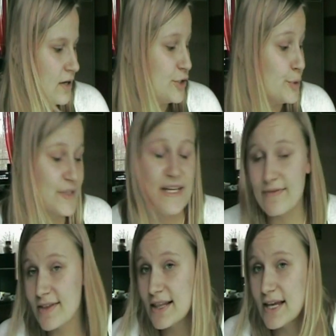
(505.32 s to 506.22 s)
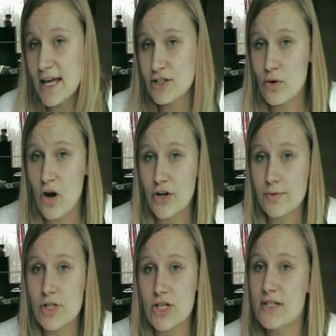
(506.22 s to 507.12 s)
You will definitely get 2
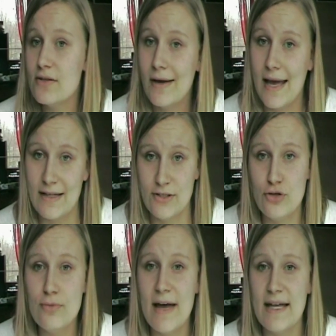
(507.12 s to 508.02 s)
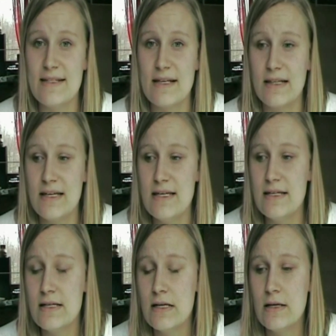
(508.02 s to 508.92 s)
cartridges, you get 2 mats at
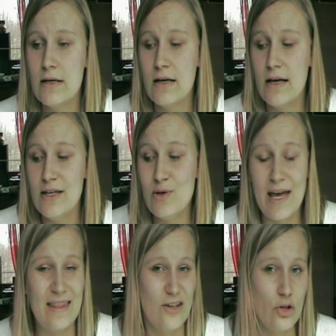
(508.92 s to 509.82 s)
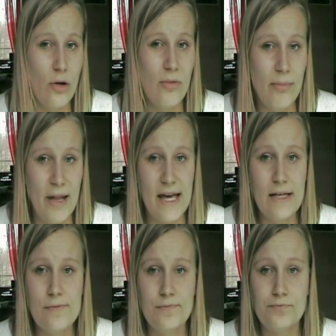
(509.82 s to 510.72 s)
least, you get the normal blade,